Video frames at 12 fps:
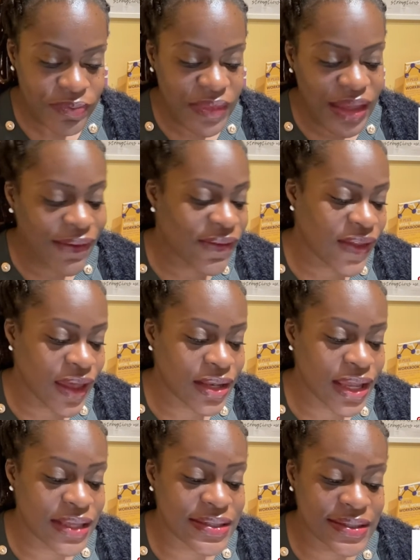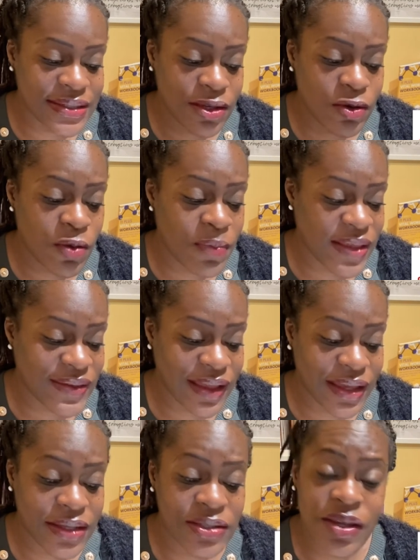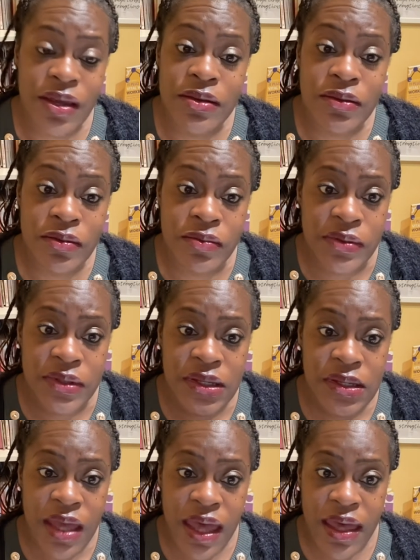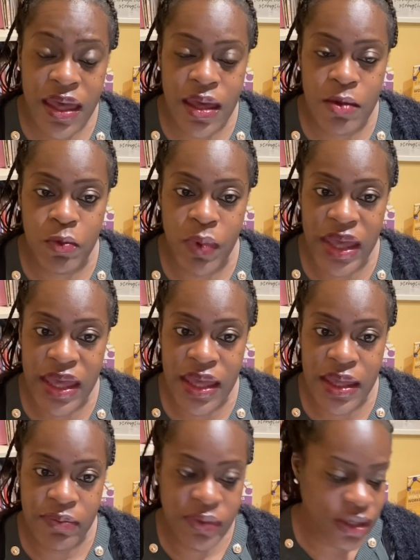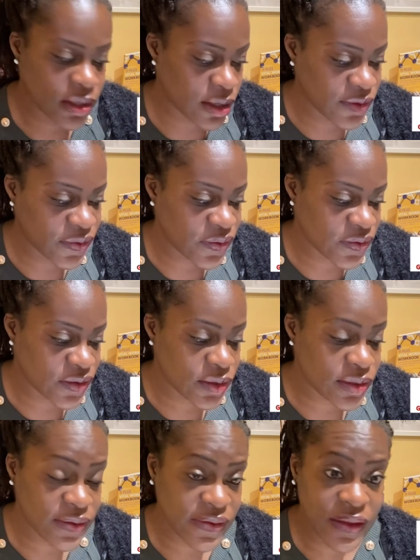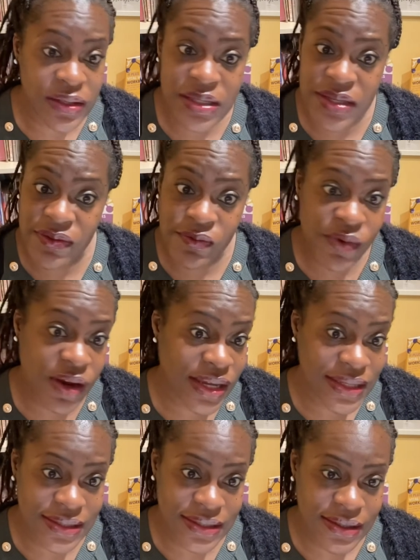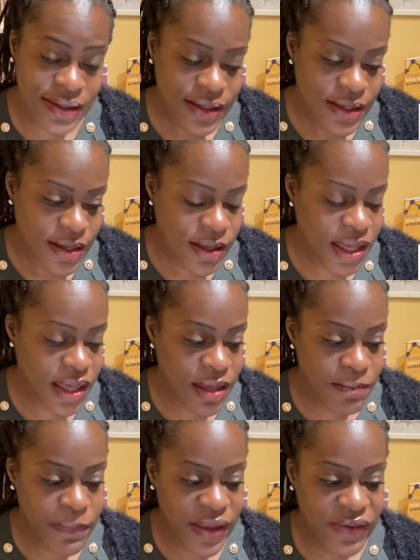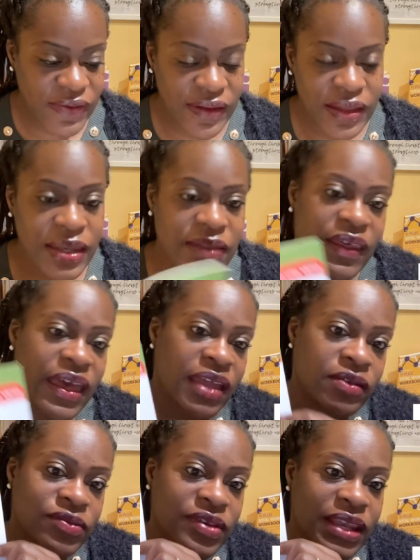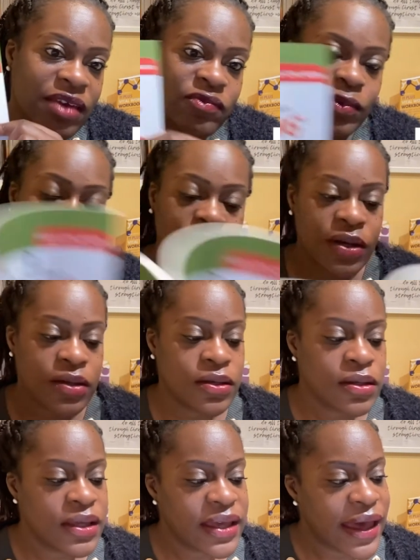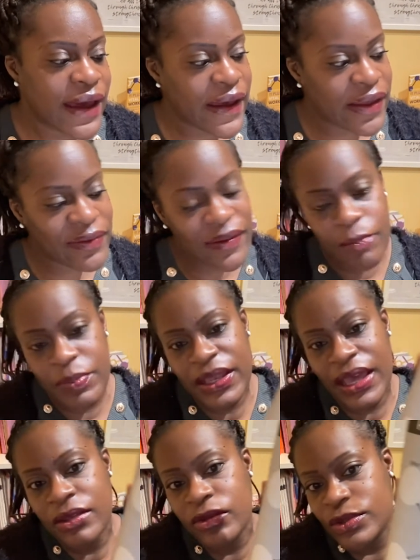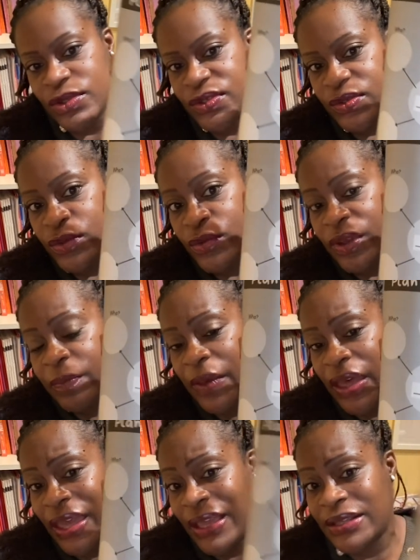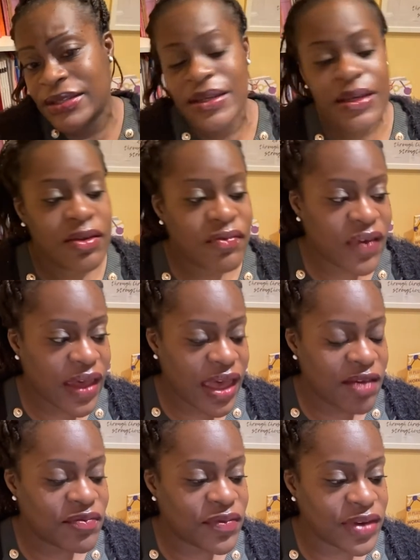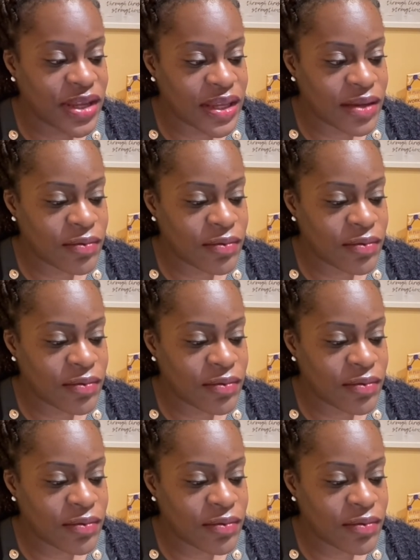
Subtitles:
is that it's almost like a journal where, you know, students can just write. Basically, the entry level one has a plan your story page for every